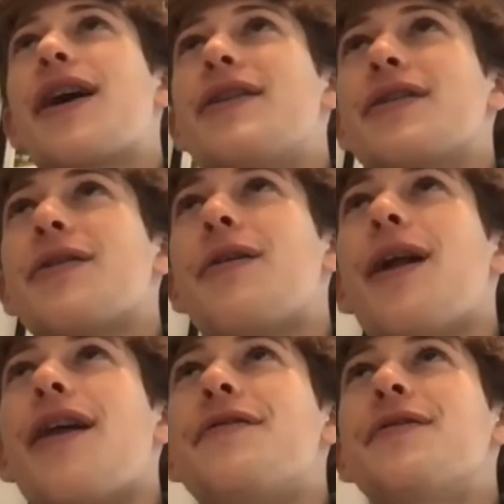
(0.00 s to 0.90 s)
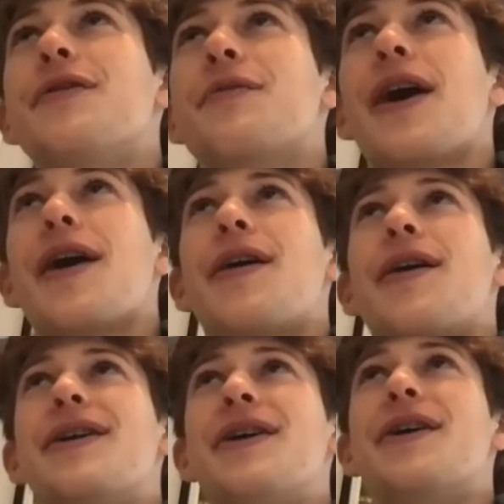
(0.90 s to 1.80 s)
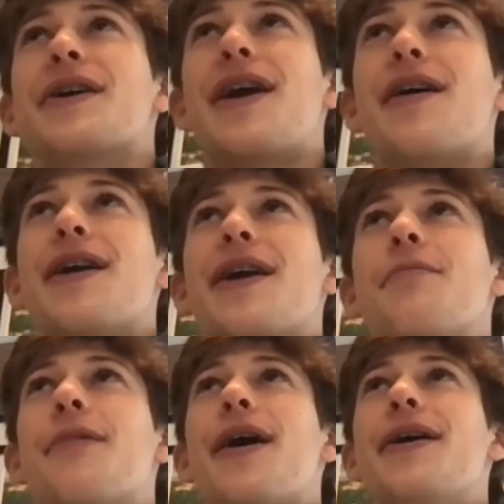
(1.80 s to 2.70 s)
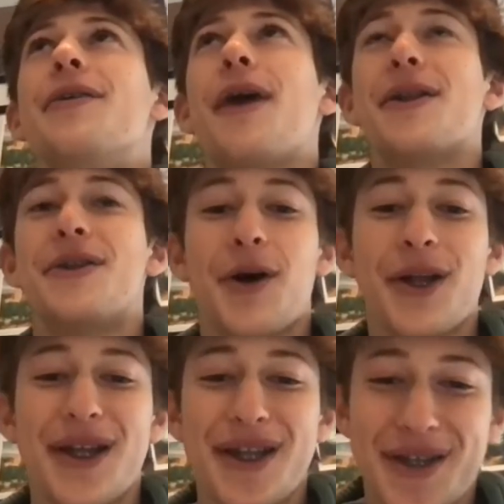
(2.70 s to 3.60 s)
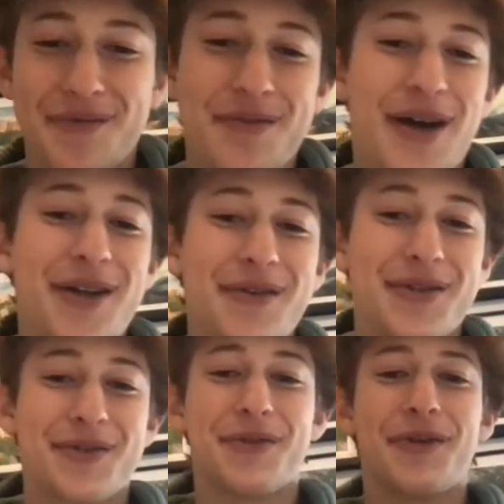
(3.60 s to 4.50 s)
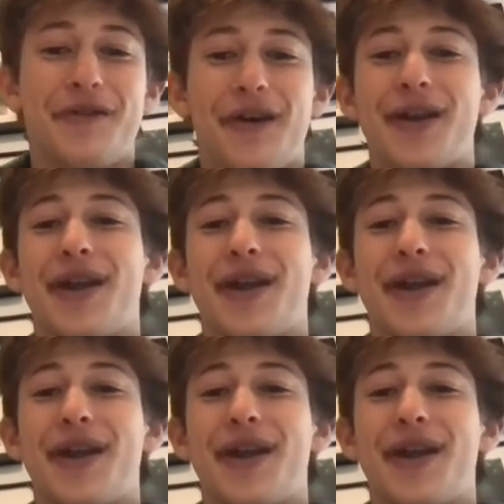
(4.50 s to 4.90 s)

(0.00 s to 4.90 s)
It took the whole afternoon. We had our gear carried up by donkeys up the mountain, which is really funny.